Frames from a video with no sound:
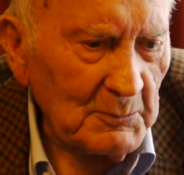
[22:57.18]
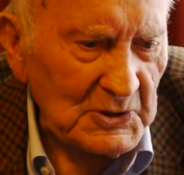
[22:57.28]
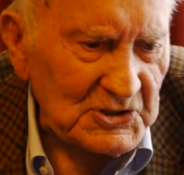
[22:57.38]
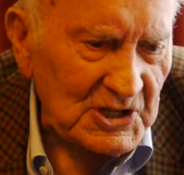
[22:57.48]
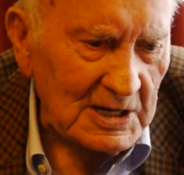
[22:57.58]

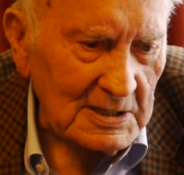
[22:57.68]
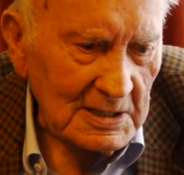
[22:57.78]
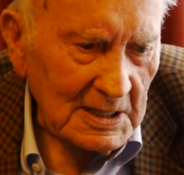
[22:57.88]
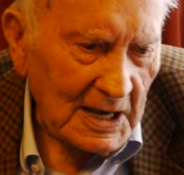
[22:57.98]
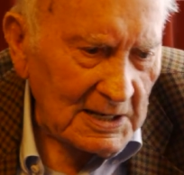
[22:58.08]
but uh,
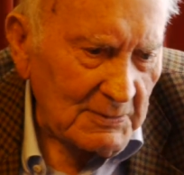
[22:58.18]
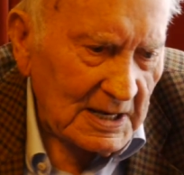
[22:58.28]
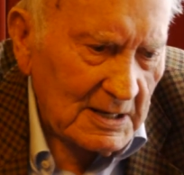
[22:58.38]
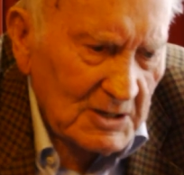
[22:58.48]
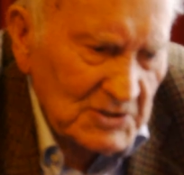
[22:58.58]
anyway, a
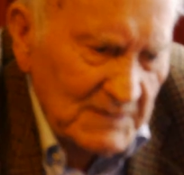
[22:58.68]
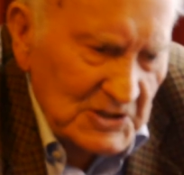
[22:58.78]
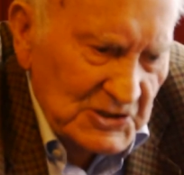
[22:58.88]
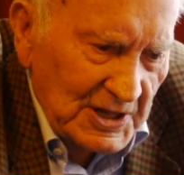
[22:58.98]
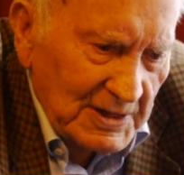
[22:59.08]
lot of it
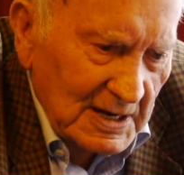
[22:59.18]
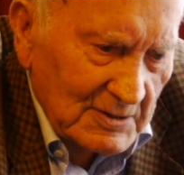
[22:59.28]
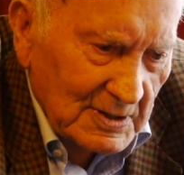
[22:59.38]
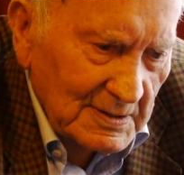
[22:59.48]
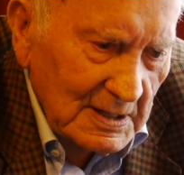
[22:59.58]
is in
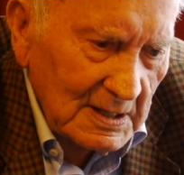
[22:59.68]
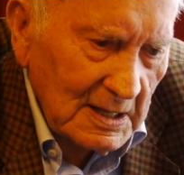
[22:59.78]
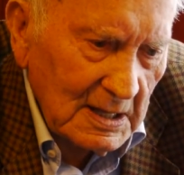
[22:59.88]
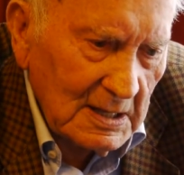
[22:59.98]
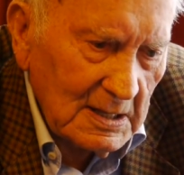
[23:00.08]
there.
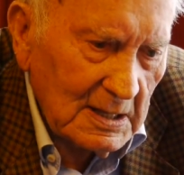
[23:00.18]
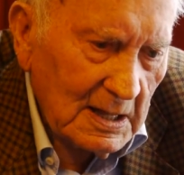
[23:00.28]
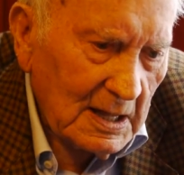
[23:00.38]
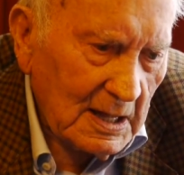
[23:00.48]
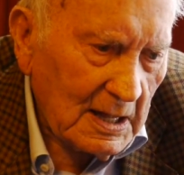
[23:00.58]

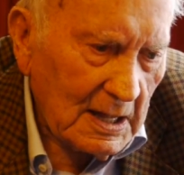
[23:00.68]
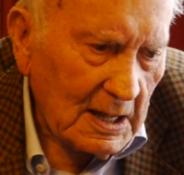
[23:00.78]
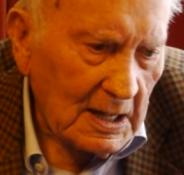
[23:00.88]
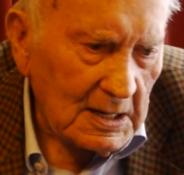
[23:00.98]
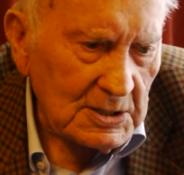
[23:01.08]
Cool.
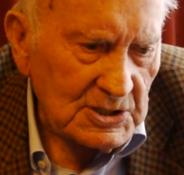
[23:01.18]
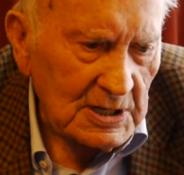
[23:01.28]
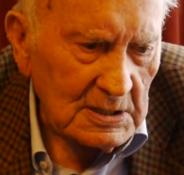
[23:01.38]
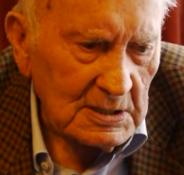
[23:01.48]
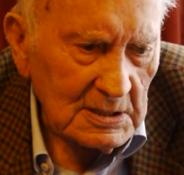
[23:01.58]
And
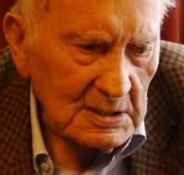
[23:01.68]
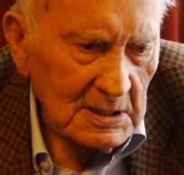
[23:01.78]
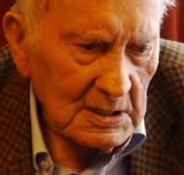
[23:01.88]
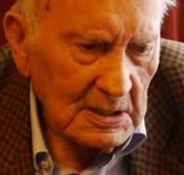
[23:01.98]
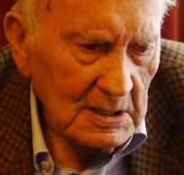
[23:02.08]
uh,
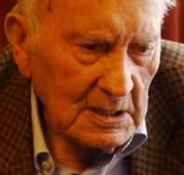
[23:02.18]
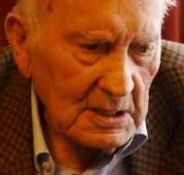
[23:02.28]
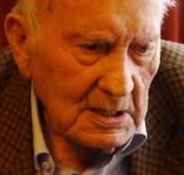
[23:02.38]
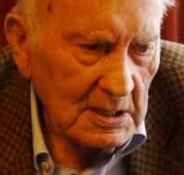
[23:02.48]
well, what we'll do,